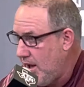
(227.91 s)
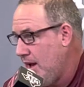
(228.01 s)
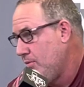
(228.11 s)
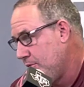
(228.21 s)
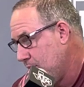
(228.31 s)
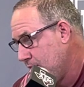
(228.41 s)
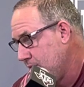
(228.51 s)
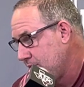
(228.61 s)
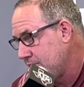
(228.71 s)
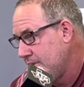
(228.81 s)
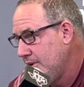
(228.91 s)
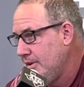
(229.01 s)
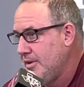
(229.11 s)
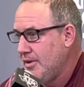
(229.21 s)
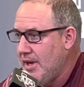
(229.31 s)
and with Boots
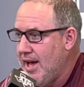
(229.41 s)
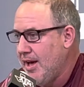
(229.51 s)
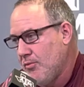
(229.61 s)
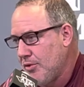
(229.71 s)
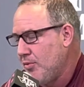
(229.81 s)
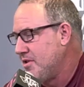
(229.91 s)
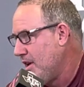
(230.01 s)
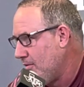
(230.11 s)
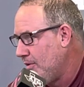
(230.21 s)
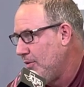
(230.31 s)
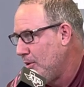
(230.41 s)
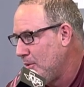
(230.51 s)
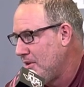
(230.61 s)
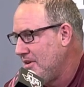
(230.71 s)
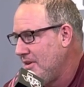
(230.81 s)
and with whichever
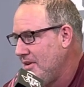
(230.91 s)
forward.